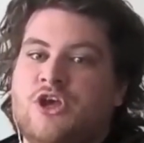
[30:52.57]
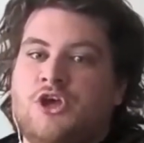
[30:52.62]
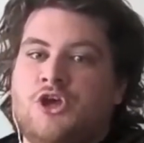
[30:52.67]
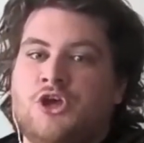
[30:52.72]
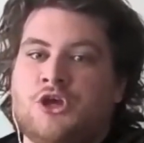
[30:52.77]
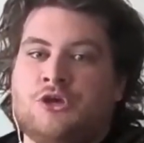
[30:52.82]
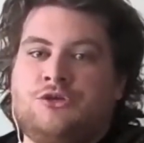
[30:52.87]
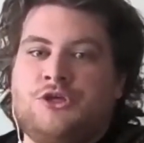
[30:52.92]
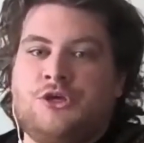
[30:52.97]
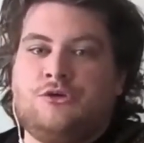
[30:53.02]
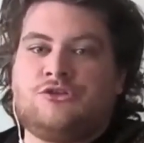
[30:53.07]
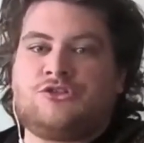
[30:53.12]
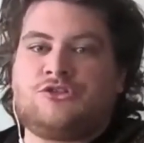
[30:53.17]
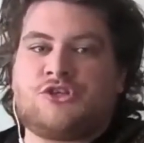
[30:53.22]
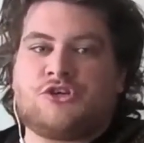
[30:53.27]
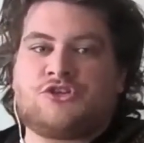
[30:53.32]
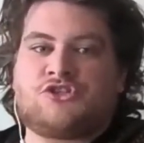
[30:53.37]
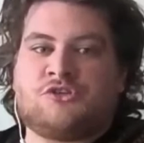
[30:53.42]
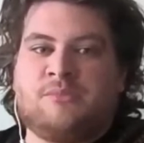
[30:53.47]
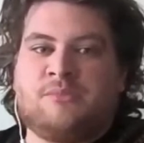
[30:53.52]
who use
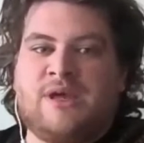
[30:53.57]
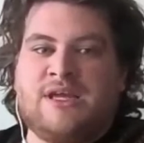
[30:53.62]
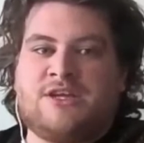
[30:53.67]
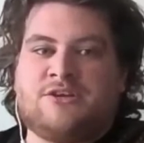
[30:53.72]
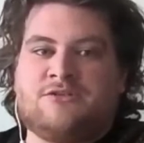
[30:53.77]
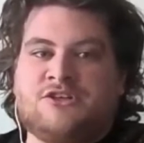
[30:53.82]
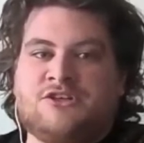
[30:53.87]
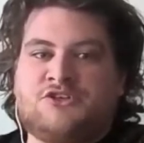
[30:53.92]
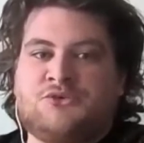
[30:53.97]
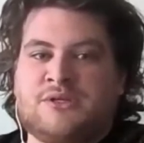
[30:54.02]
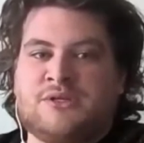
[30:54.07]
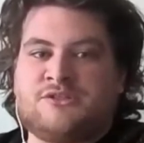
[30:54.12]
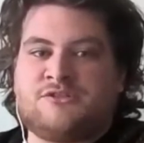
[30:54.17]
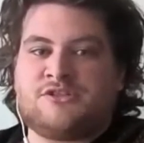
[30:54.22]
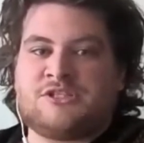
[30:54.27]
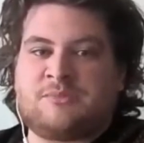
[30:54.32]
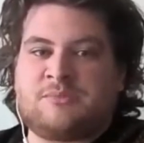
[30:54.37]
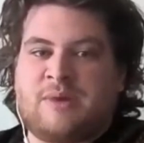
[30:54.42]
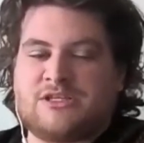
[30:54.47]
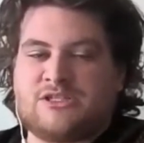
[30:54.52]
social media and Twitter
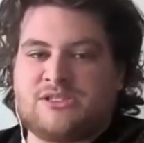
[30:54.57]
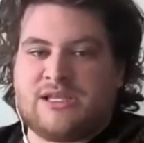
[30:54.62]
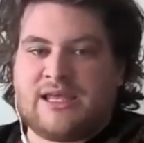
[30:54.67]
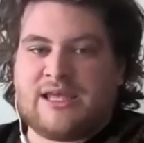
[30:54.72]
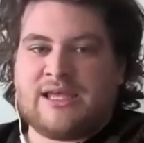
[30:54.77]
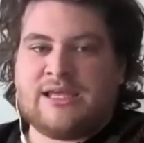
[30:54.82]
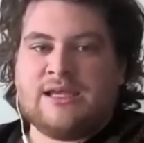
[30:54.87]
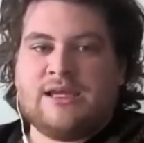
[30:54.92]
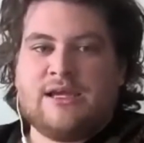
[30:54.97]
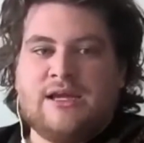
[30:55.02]
especially